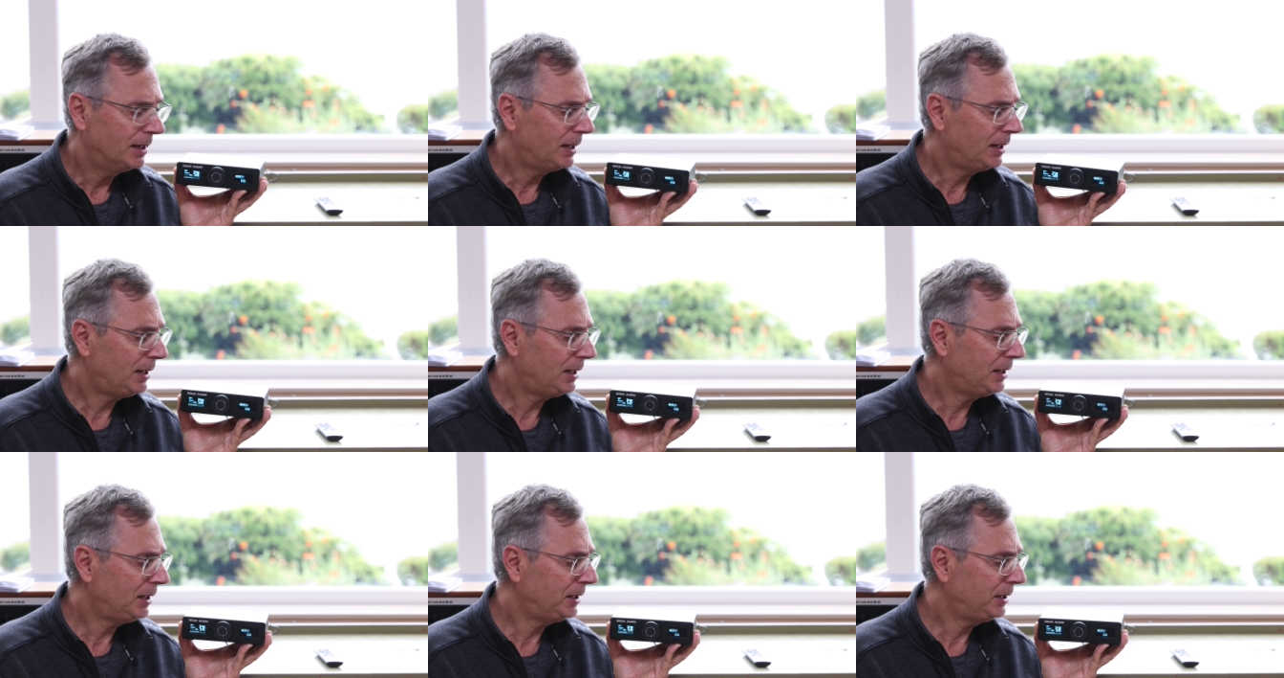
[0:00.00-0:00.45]

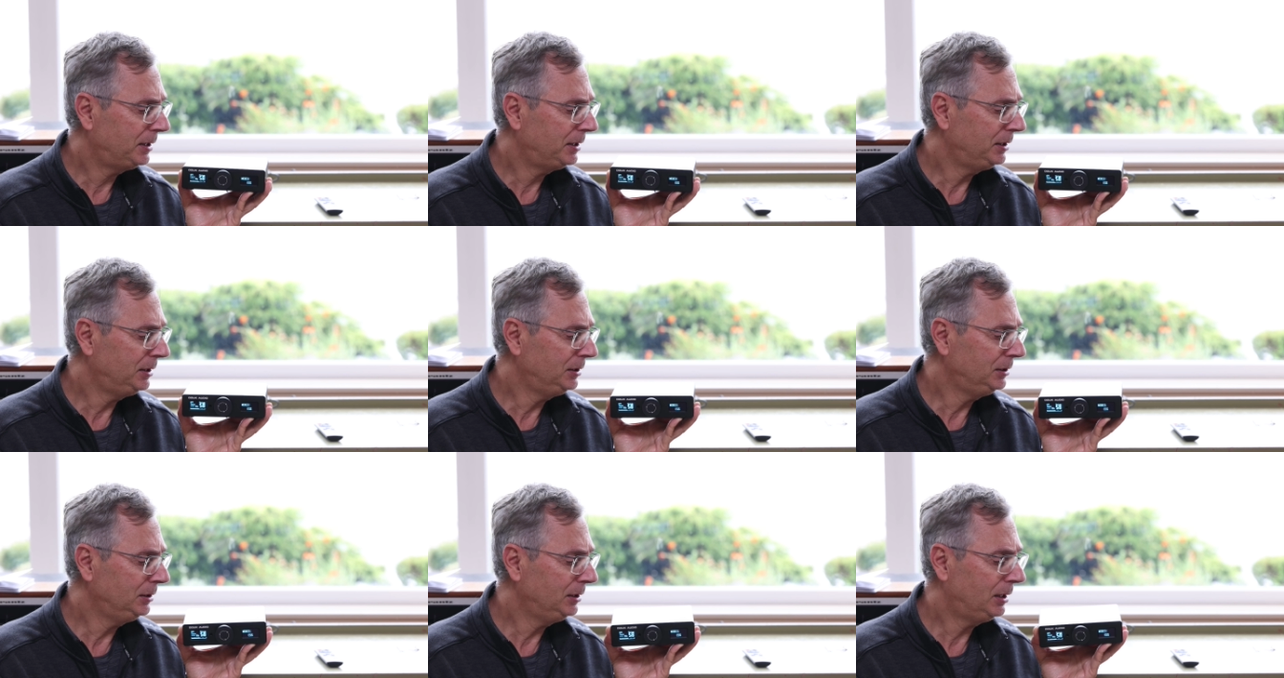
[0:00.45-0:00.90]

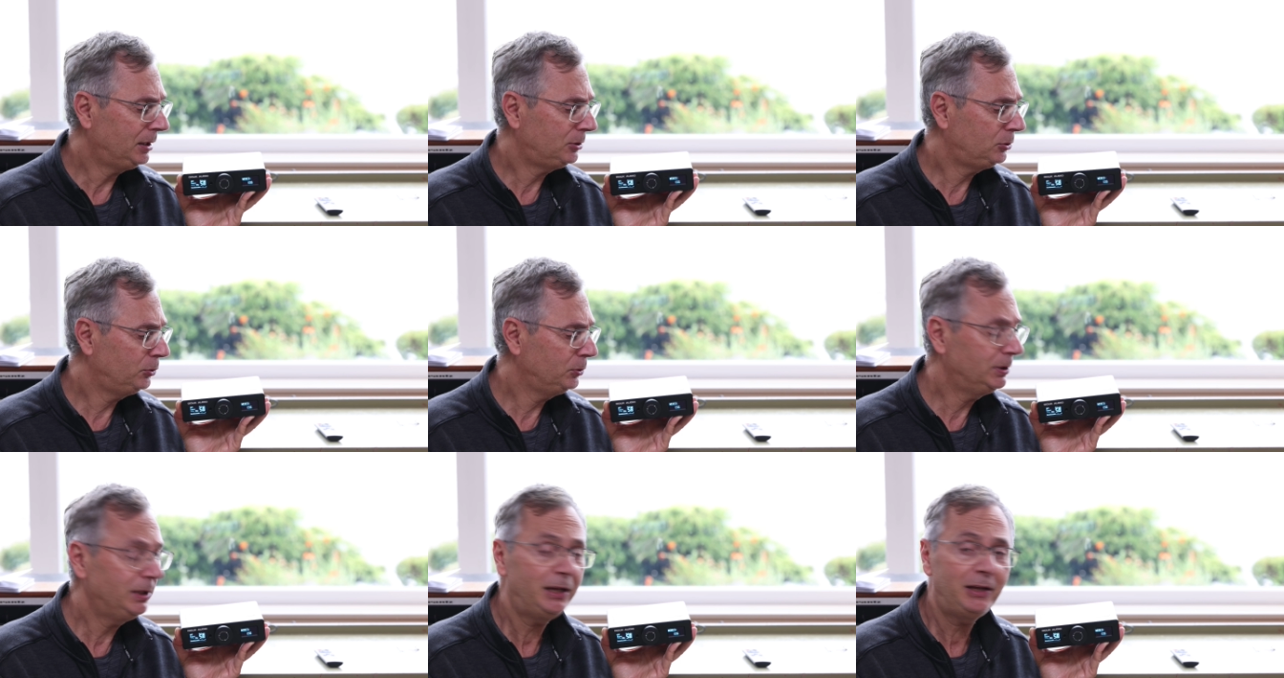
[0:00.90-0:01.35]
in
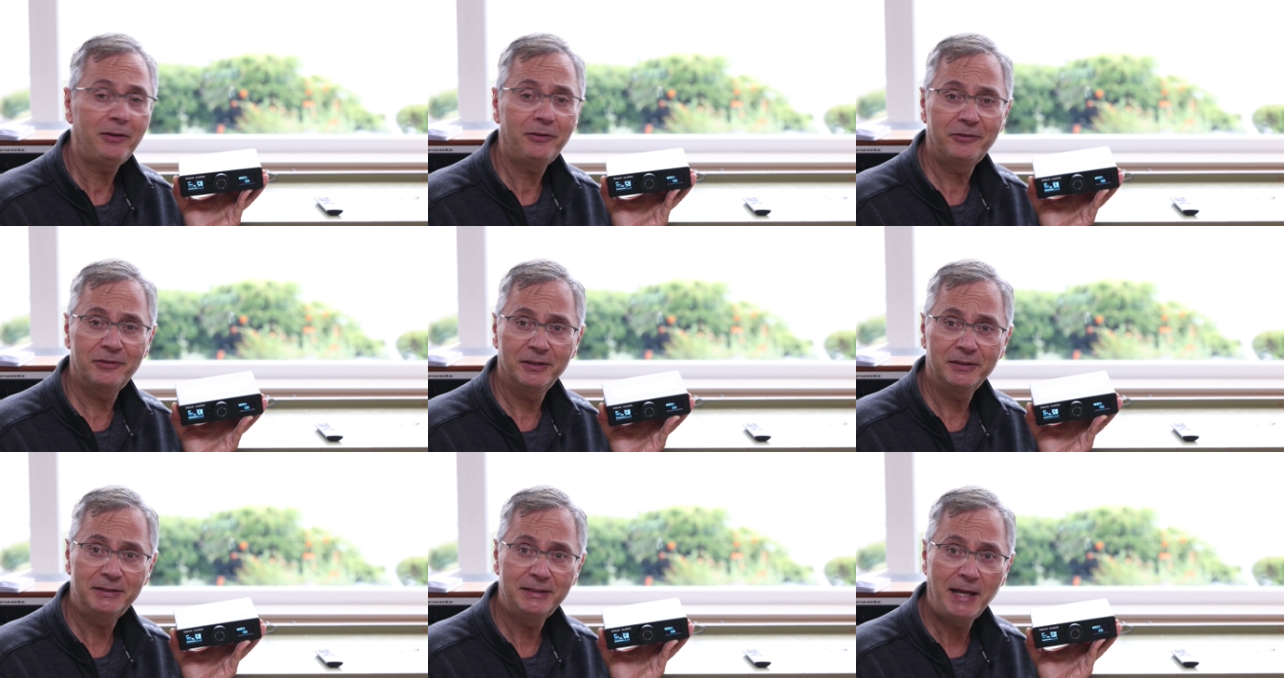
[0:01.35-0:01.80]

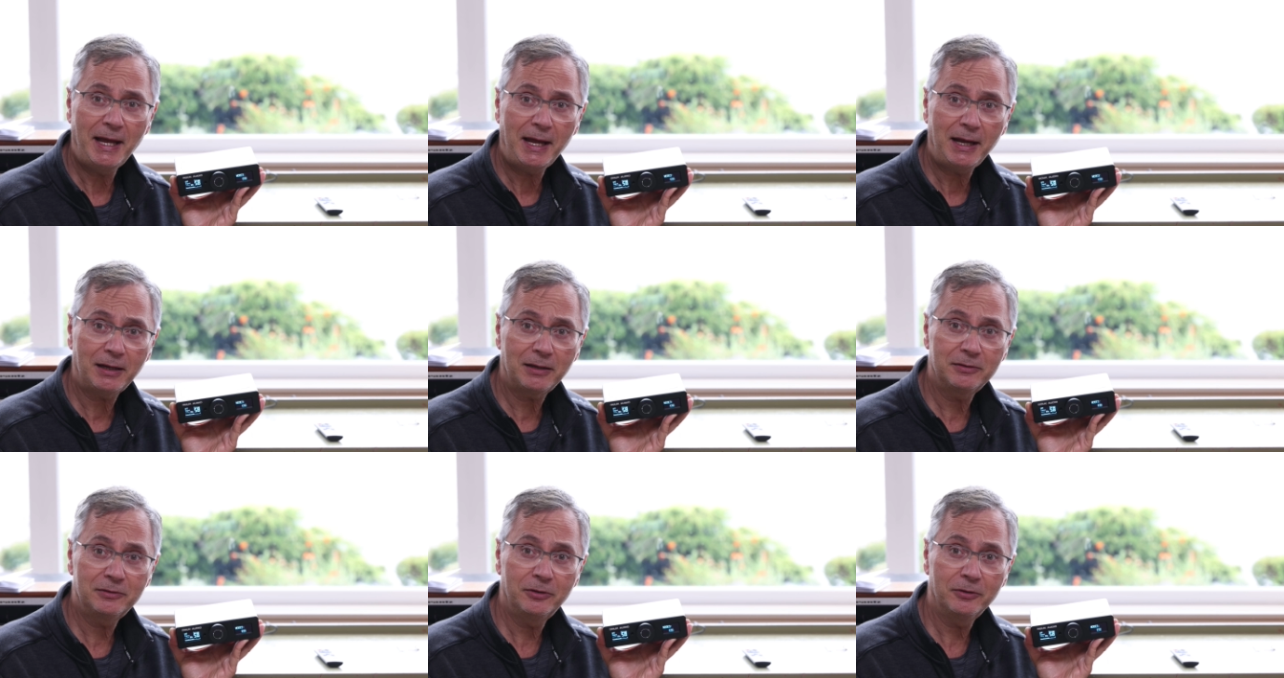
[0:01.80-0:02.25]
today's
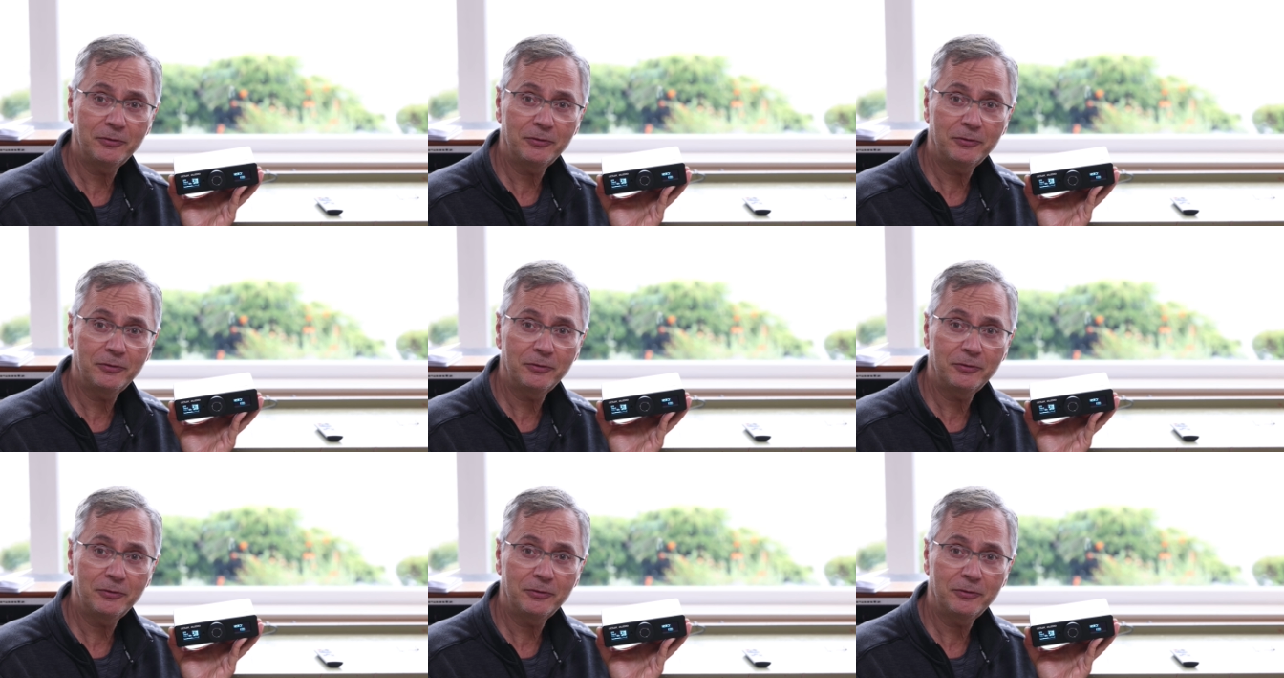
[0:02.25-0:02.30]
DAC.